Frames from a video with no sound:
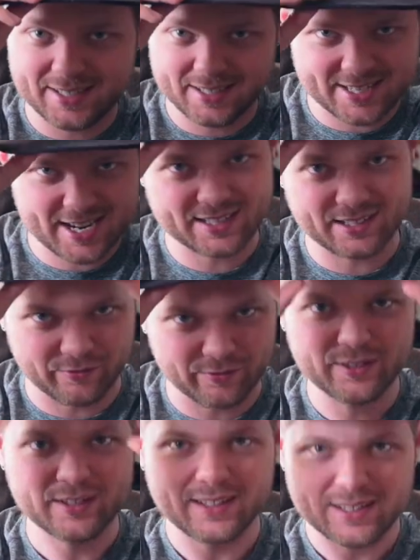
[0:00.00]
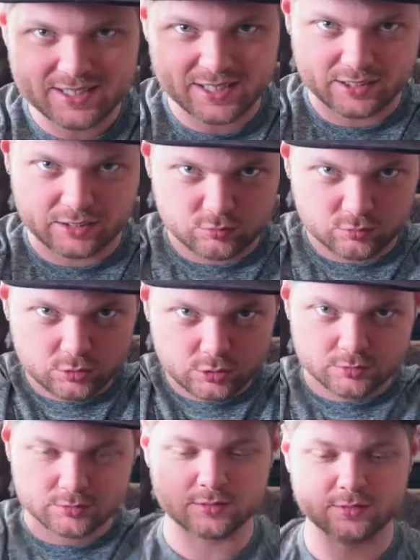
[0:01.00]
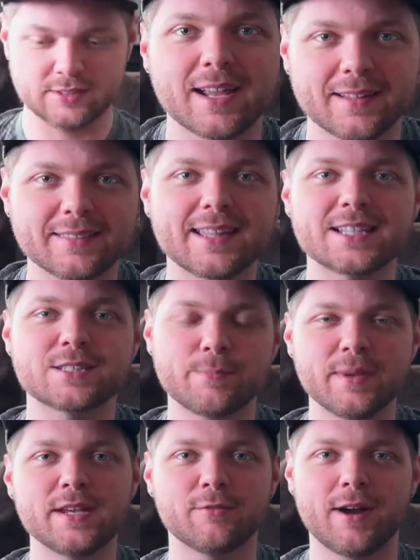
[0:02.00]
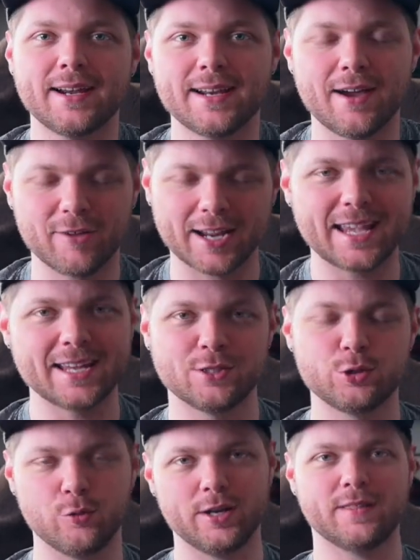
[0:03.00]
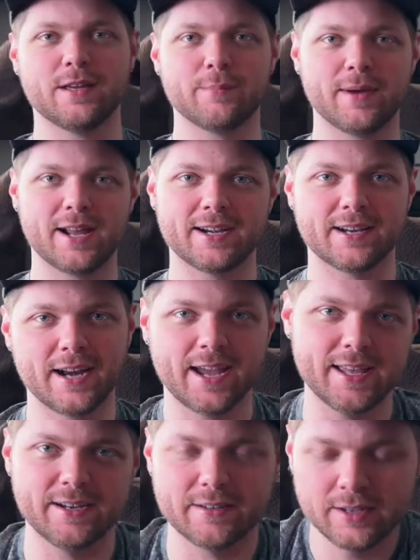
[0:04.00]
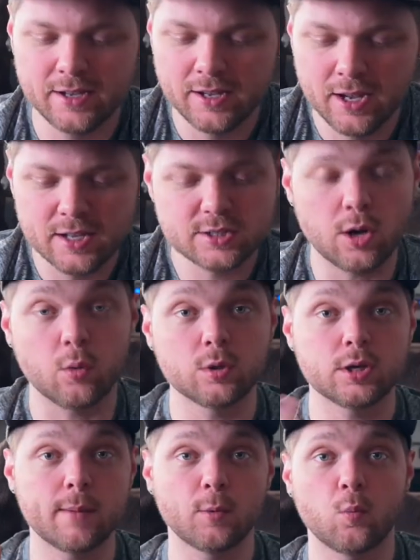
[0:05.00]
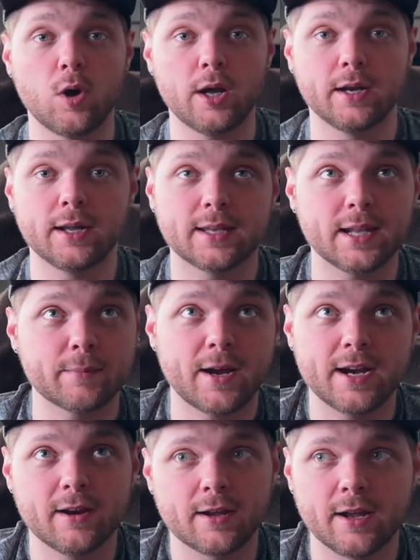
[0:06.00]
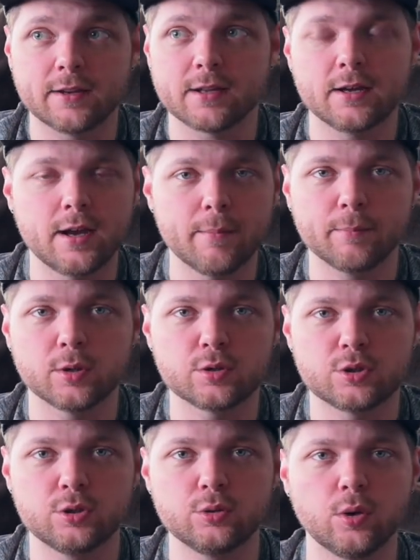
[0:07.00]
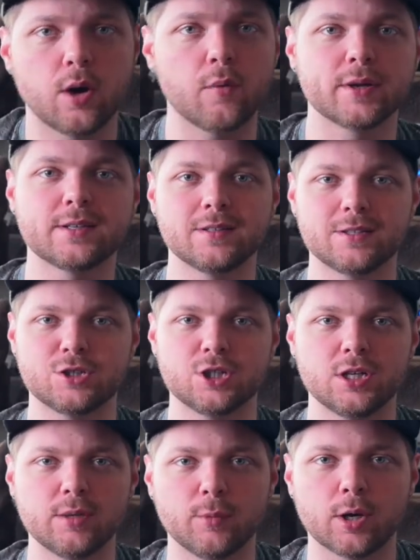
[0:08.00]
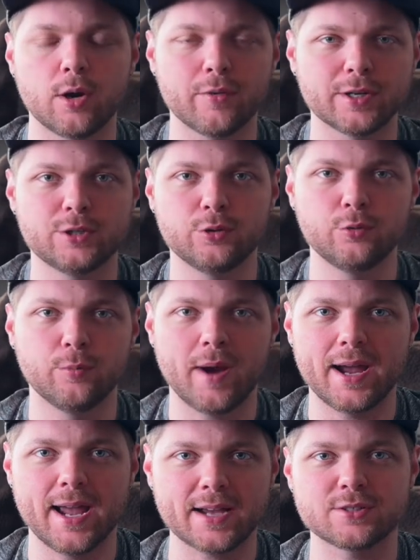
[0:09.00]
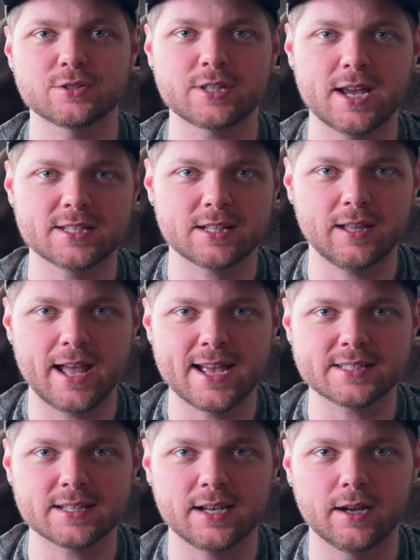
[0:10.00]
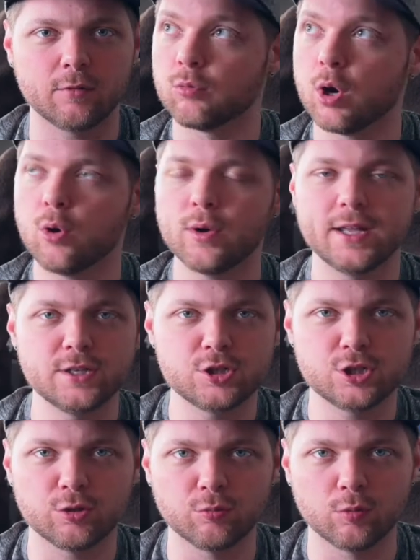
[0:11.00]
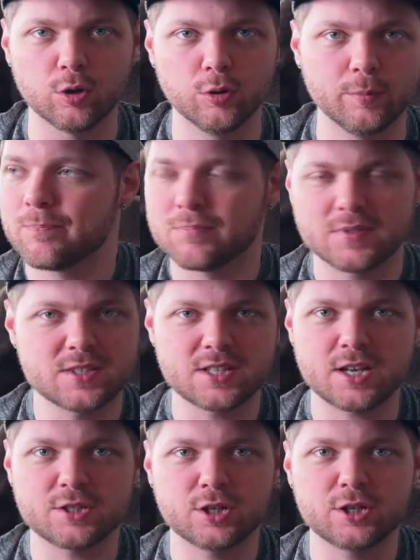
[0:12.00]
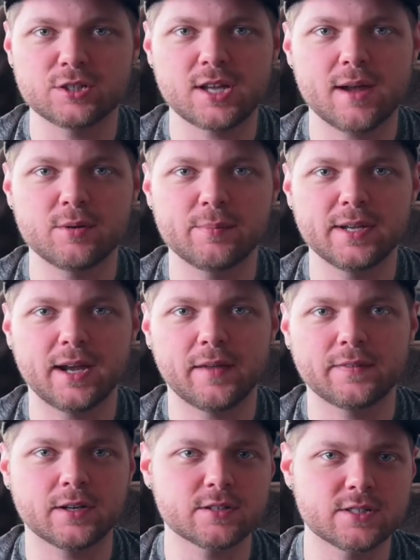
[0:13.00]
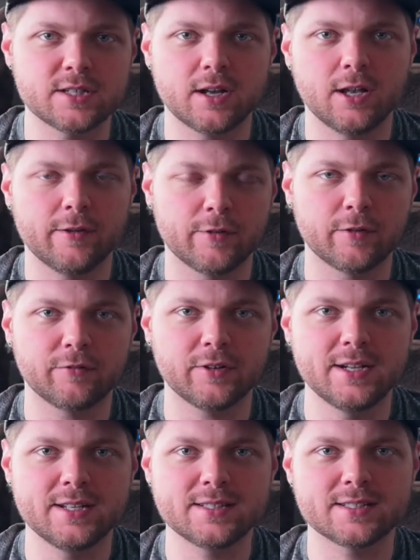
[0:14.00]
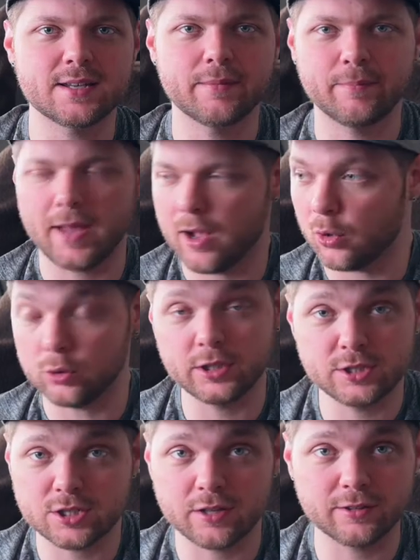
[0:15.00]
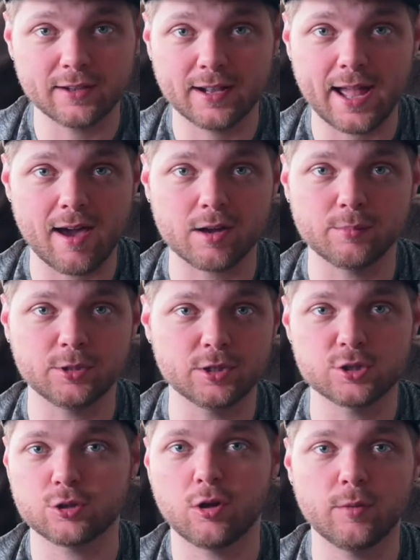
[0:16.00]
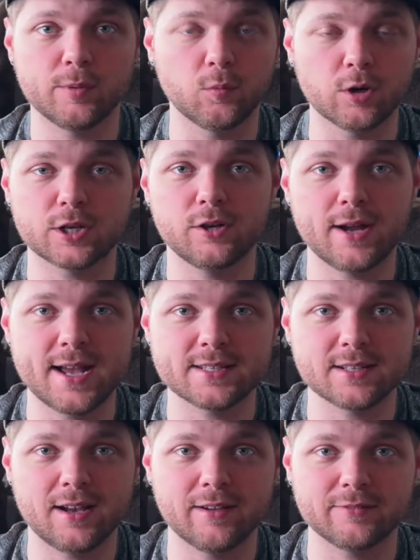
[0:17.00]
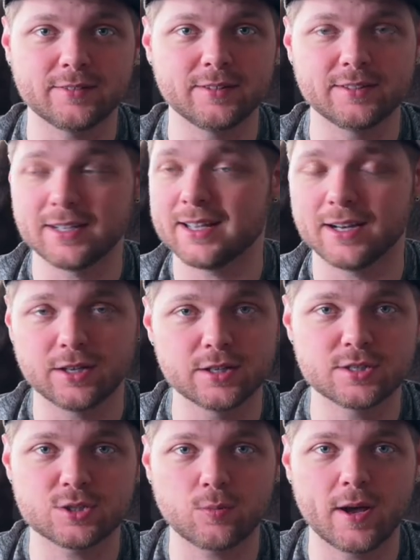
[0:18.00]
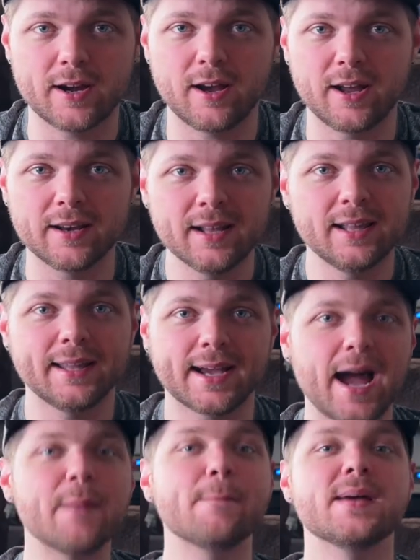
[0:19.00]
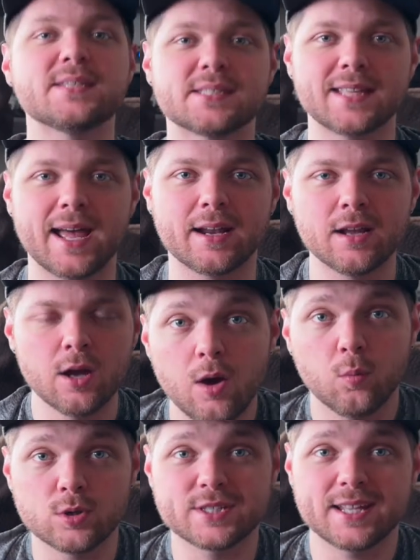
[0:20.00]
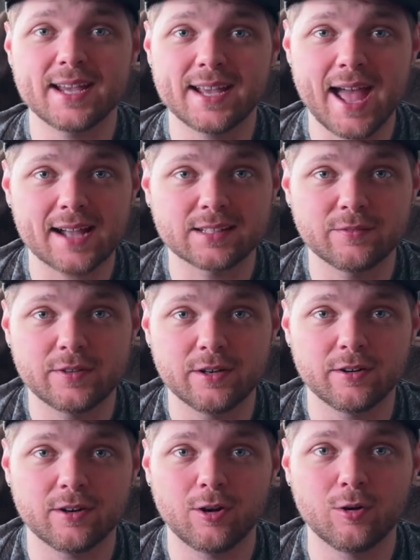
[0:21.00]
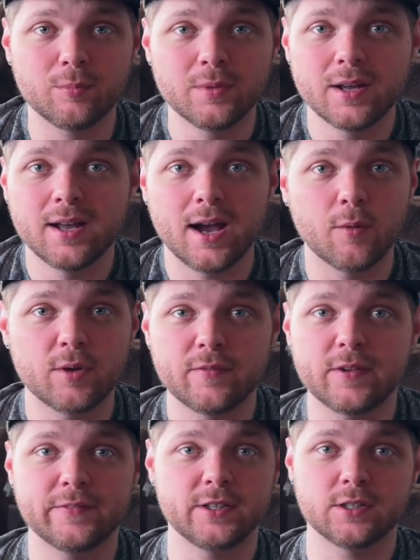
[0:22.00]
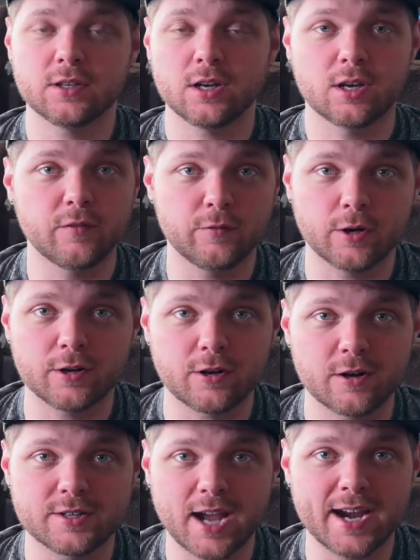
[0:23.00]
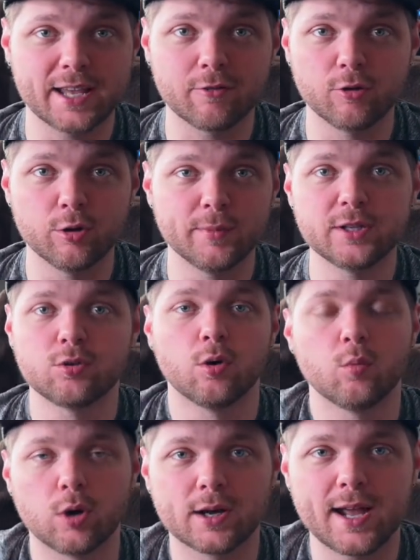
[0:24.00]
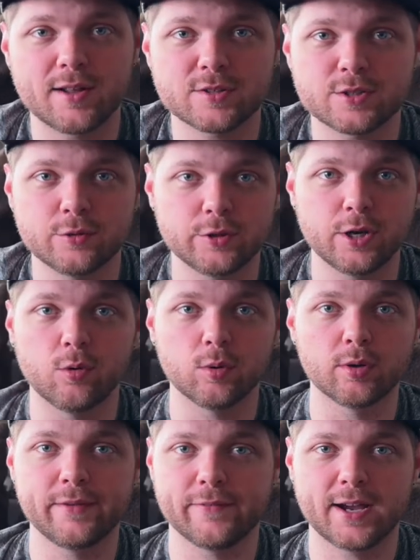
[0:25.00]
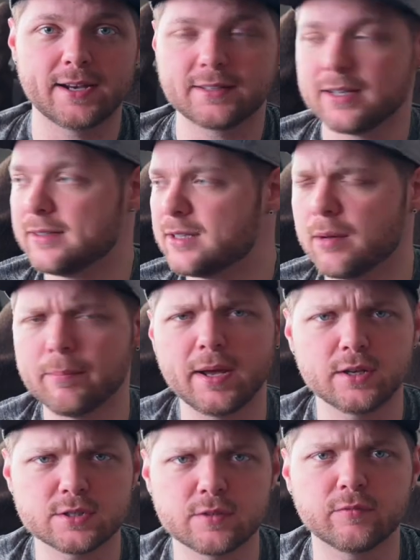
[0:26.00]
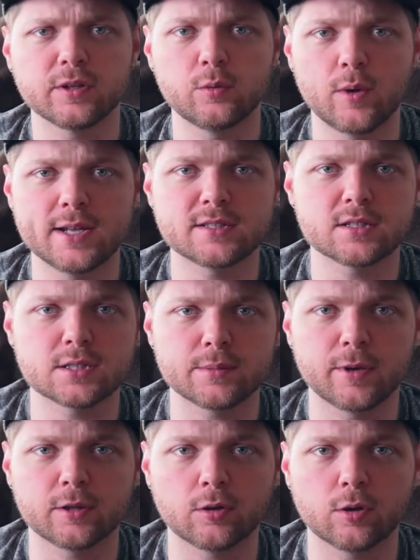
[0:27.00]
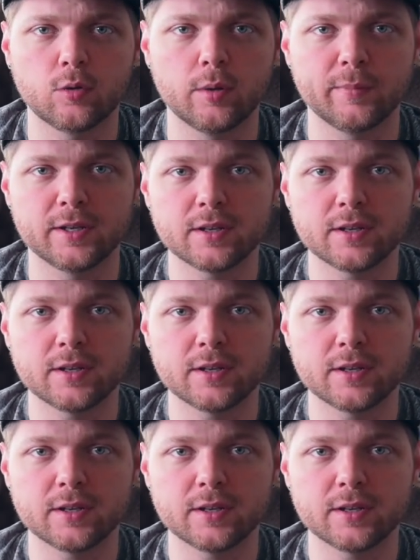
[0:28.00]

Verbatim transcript: Detective. He's got the. That's me right now, and I can't do anything about it. I hate it. So, number one, getting my hair cut. Number two, going to the gym or going to my exercise class uh, row engine room. such a good time to be out there, see all of our friends, hold each other accountable to show up and work your ass off to get a good sweat on. Like, I miss that. We're staying active here at home. Uh, we've even converted our dining room into a workout studio where we've got uh, dumbbells and free weights and some other equipment.